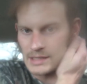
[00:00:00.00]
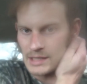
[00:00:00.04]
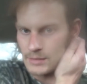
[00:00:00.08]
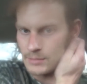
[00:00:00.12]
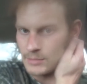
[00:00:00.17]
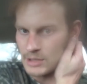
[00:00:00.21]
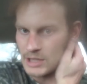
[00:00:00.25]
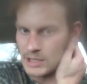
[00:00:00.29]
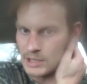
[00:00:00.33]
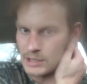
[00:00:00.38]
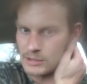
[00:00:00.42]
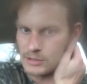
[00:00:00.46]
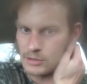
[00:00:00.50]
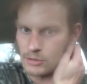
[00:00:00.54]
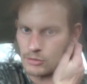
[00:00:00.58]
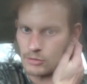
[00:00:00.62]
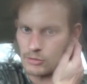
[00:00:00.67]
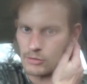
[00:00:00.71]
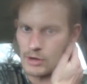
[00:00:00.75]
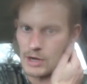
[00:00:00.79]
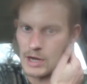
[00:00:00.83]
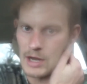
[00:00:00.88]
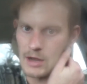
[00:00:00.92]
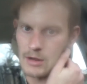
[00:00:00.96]
me, they turned
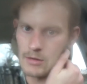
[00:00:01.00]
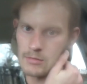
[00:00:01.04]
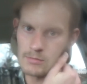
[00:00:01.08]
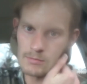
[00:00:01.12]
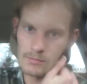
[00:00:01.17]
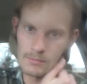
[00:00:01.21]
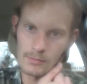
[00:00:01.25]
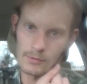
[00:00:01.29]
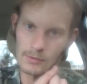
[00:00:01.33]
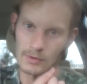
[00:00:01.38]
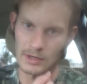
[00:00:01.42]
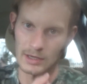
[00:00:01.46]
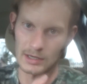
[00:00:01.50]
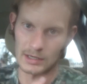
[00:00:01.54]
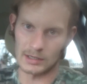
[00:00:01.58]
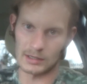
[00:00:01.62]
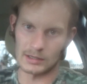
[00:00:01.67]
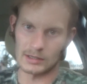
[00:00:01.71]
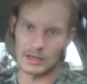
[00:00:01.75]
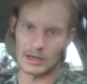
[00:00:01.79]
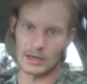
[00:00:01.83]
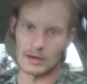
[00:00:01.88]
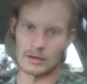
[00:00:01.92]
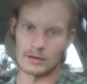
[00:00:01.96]
around. When they
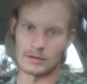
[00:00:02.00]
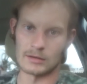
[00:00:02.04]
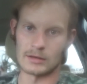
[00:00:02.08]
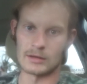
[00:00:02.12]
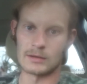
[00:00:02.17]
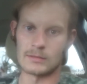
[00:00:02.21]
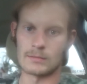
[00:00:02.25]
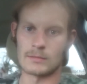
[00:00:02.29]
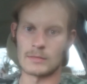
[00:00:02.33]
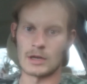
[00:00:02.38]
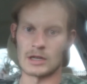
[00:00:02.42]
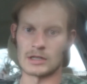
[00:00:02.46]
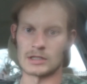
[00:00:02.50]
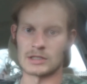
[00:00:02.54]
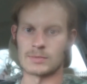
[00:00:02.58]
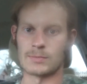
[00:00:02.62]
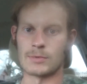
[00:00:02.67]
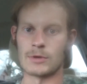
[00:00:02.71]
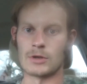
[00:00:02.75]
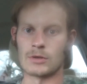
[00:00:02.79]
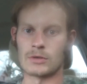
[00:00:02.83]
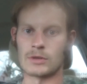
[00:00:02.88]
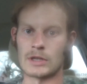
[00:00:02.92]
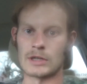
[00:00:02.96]
kind of got
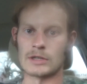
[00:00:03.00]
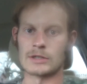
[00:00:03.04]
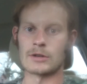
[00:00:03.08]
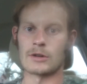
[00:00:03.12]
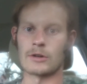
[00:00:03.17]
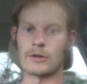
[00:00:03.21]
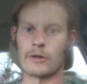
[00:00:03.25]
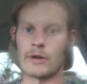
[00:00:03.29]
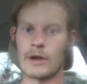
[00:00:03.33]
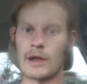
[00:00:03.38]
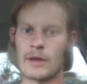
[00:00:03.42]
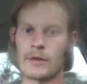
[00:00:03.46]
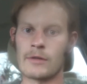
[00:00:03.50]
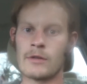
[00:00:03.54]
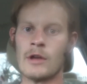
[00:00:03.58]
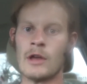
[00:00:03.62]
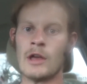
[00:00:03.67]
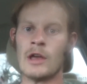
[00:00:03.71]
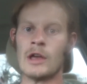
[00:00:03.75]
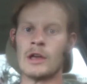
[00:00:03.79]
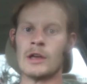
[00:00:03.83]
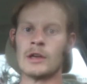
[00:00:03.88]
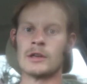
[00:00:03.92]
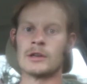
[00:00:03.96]
spooked, they turned around,
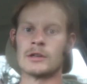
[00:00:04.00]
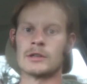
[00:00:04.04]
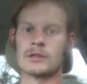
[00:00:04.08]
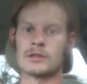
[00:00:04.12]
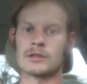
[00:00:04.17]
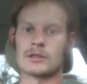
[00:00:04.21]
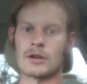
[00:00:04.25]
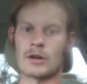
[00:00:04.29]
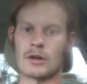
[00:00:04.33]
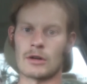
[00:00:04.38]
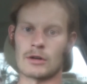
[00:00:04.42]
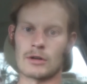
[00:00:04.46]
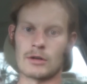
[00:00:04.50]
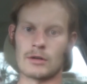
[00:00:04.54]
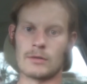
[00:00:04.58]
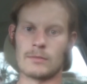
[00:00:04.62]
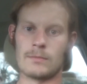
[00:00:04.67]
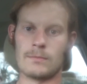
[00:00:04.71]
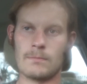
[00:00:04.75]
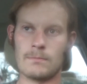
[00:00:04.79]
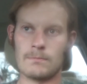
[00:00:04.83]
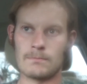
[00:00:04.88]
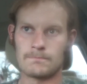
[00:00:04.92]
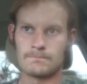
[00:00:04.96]
started
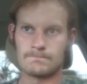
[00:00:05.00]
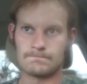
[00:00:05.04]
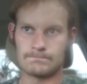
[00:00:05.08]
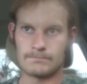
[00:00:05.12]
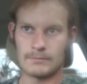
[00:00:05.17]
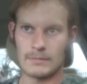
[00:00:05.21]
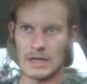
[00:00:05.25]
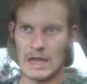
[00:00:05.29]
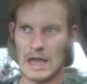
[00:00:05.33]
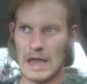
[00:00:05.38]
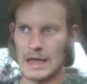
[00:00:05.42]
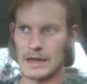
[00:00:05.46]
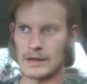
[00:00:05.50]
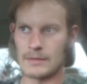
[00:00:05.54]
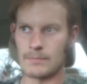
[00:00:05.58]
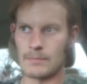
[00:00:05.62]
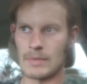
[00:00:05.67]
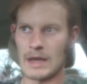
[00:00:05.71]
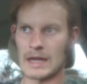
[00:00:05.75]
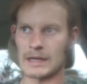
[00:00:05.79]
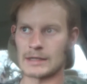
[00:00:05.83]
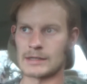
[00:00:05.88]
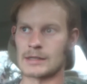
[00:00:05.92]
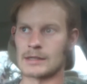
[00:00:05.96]
heading
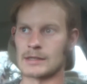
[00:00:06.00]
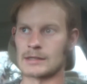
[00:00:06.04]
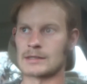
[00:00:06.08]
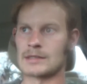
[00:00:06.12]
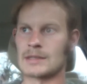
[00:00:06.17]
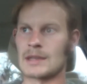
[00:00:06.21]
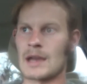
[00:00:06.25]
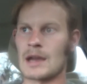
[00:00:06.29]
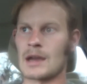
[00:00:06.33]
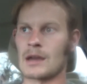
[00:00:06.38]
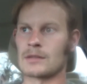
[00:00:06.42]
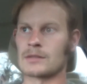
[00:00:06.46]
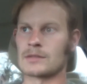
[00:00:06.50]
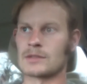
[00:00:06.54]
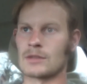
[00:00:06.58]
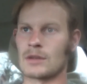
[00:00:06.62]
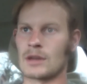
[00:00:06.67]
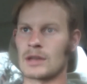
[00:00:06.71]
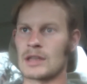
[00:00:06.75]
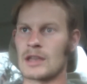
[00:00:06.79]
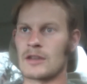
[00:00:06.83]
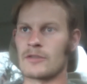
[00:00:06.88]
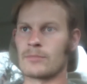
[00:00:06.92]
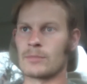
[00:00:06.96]
back to the south. So
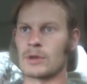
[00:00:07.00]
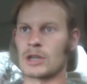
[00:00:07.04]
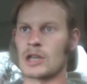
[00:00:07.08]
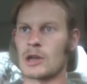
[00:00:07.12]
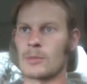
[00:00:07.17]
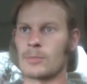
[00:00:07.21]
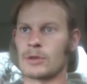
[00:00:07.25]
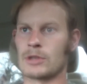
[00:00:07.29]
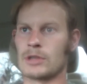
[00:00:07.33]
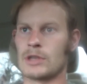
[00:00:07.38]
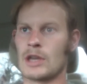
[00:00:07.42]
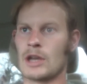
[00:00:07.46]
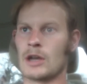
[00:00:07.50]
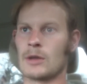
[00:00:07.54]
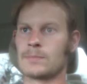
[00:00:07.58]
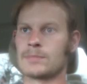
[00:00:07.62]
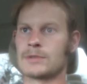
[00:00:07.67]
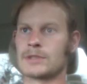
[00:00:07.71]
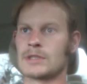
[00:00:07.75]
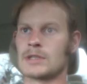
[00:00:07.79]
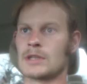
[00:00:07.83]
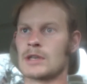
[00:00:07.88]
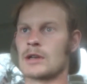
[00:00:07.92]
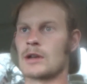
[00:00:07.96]
I gave them a couple
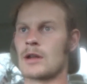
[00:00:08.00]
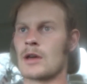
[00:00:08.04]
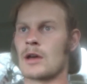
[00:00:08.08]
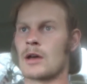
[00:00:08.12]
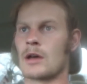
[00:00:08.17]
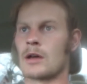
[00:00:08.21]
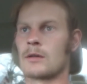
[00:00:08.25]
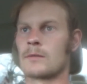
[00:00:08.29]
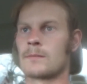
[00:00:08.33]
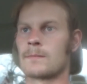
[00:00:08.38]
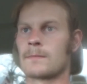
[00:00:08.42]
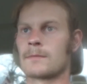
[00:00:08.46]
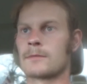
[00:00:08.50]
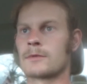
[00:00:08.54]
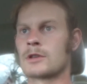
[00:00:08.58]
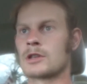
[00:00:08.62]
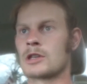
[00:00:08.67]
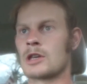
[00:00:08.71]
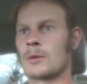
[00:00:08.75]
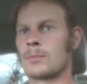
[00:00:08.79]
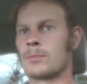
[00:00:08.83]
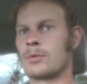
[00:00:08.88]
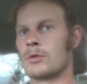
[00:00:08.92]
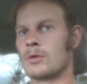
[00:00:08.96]
yelps and a
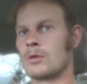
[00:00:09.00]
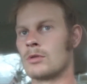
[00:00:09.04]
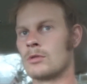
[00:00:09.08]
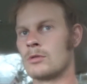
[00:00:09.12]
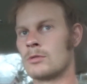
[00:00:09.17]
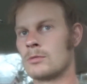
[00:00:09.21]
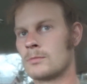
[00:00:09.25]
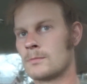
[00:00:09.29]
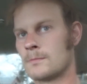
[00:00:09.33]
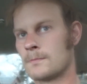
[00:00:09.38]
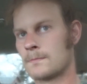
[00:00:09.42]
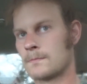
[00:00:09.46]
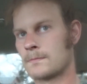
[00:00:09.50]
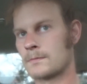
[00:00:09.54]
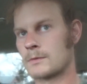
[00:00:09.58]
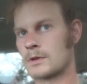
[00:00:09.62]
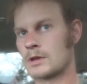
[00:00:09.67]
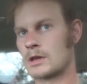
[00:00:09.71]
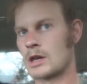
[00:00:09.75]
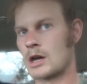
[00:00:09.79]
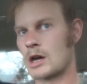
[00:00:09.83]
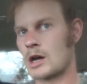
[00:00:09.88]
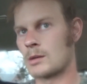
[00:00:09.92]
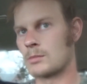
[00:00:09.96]
couple
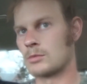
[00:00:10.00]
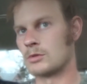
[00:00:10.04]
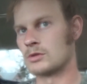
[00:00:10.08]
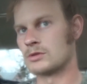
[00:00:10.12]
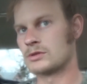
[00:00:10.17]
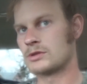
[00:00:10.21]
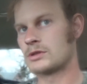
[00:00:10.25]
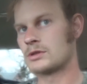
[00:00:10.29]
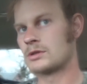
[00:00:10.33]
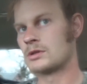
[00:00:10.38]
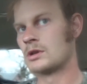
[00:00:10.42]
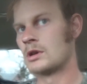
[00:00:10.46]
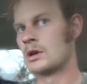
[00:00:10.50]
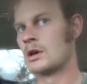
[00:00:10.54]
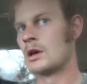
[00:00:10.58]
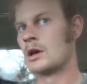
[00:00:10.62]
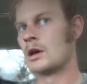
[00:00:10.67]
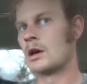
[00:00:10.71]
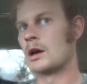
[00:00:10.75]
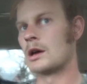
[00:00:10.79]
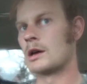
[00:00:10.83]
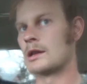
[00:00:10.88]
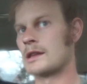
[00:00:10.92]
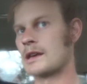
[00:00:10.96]
gobbles,
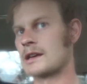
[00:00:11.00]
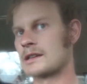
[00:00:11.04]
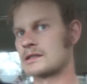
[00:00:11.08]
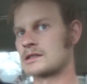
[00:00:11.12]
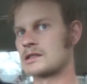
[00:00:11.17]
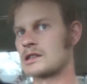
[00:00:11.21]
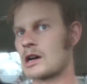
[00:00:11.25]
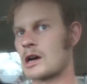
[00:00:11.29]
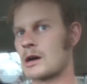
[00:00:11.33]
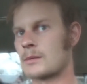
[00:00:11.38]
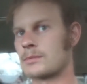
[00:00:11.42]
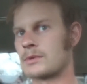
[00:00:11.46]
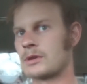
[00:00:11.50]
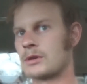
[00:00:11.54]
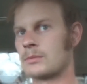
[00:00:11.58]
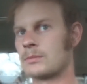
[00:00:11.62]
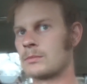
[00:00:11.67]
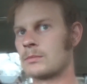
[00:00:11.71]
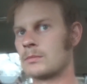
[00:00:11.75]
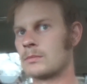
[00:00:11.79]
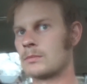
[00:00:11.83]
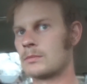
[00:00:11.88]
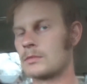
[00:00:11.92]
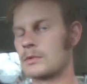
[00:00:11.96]
and that stopped
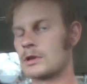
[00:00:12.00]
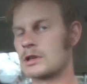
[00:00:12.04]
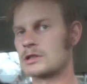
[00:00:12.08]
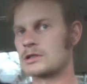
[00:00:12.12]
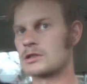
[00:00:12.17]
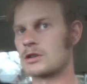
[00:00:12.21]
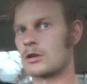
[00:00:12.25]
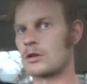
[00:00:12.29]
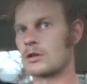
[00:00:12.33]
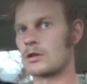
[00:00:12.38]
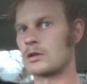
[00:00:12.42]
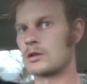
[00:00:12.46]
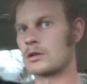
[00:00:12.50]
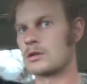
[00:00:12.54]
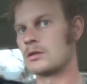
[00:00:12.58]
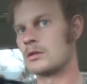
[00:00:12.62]
them. They started